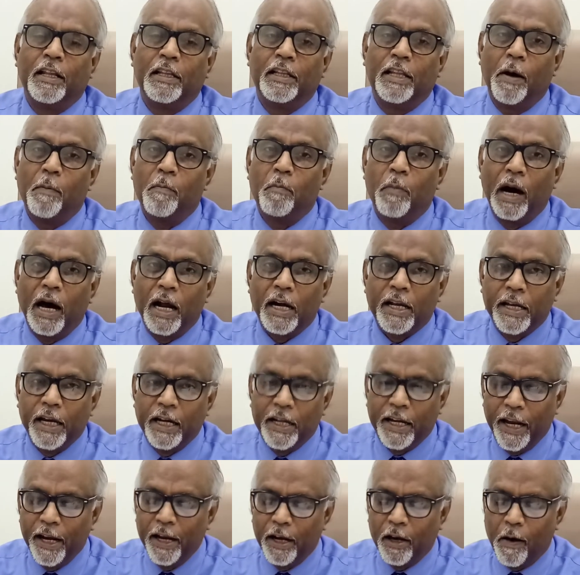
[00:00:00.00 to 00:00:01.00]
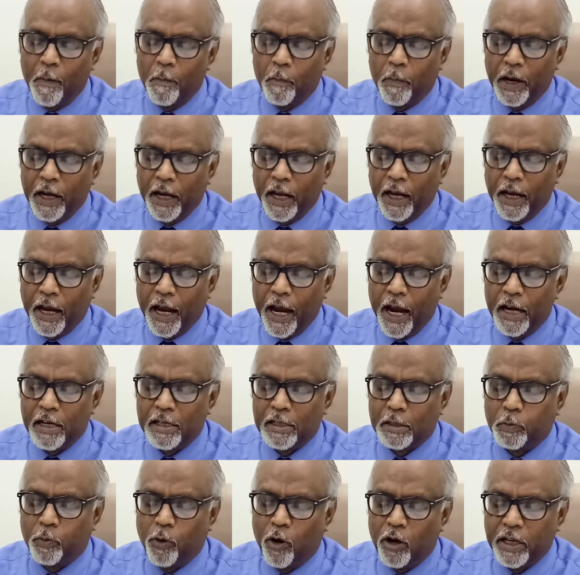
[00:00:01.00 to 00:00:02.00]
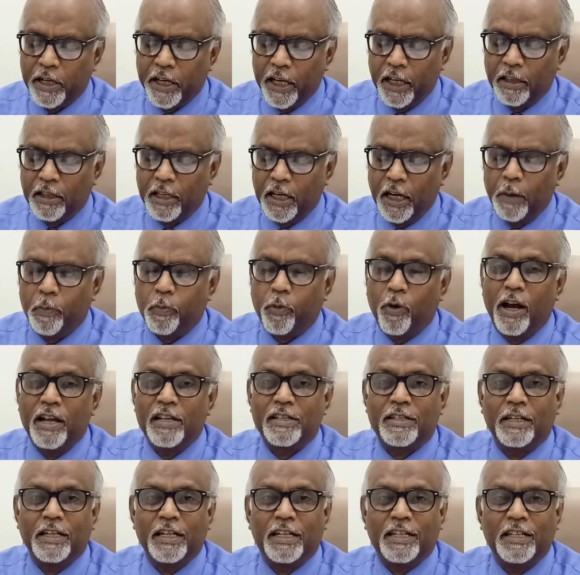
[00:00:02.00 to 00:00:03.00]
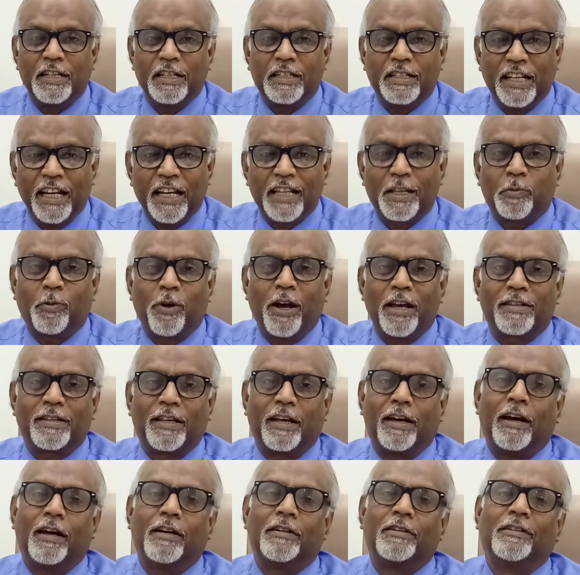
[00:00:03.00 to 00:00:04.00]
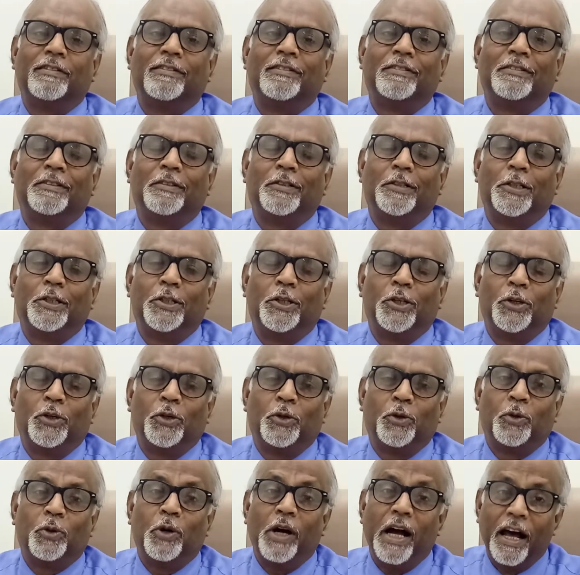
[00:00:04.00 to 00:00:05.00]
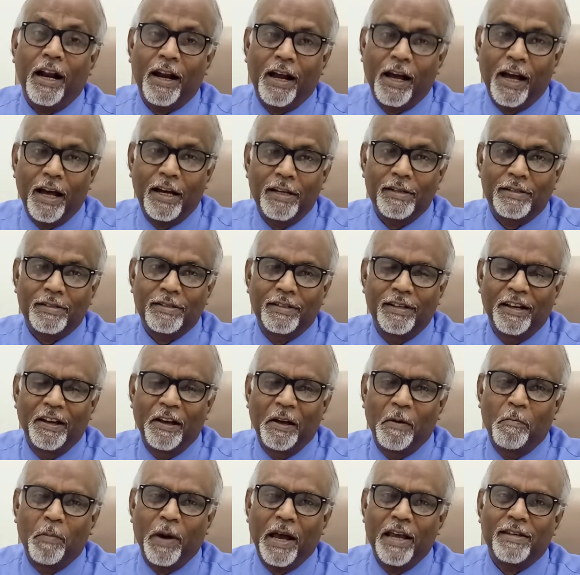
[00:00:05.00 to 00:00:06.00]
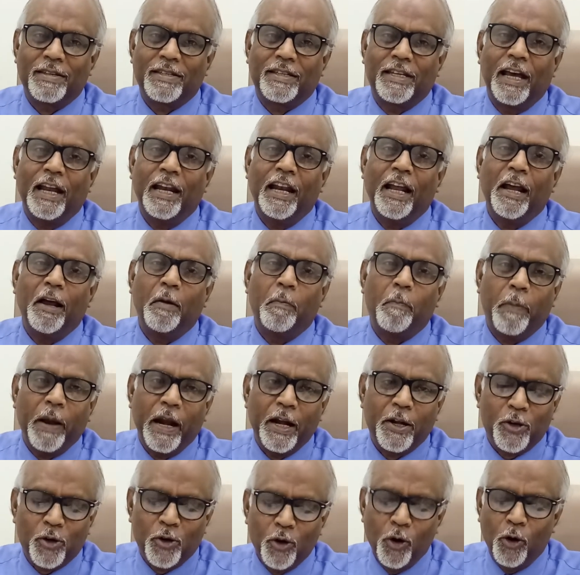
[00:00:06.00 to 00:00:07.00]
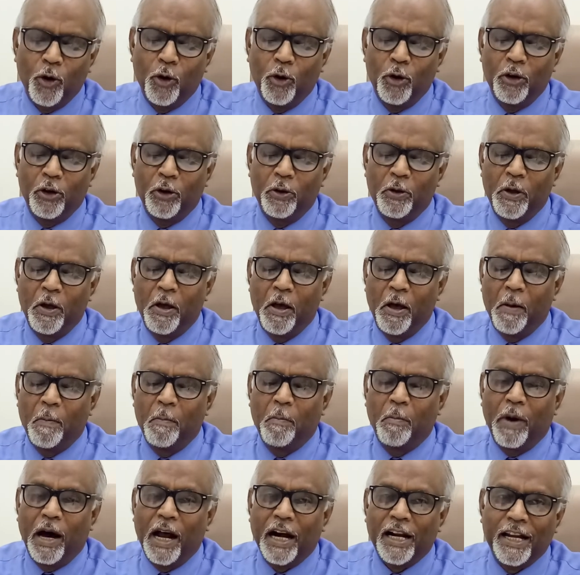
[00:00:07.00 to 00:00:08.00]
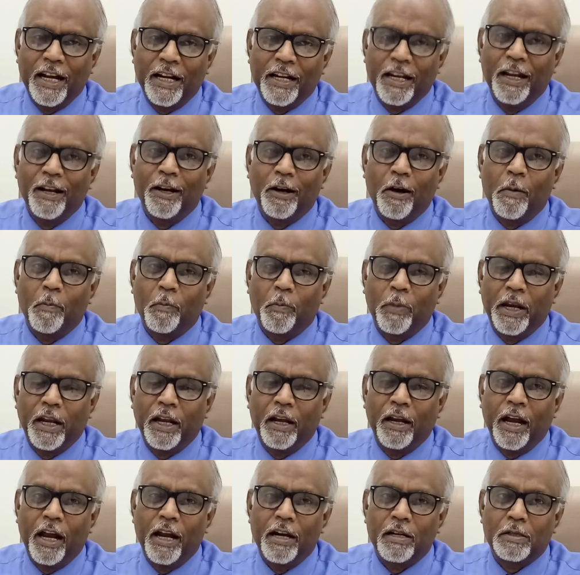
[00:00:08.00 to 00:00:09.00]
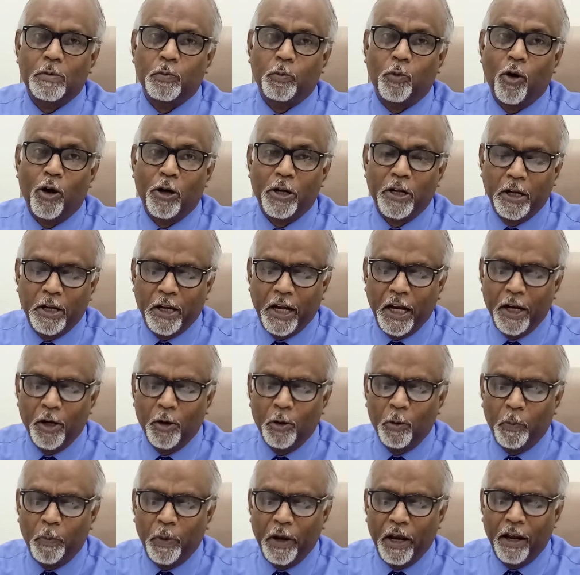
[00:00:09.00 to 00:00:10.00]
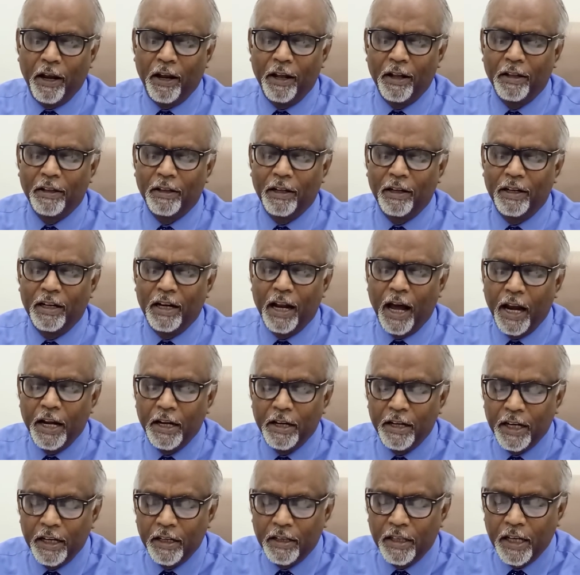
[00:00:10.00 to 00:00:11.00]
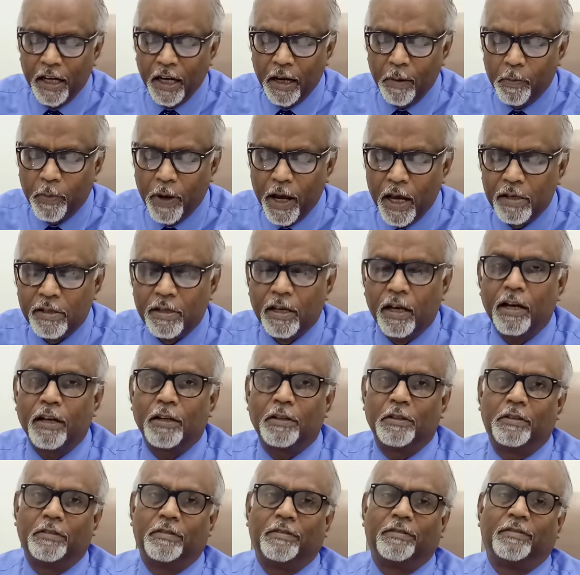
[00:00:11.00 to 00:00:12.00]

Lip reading: the marketing company gets 43.66 paisa, whereas by selling petrol, marketing company gets 40 rupee 93 paisa.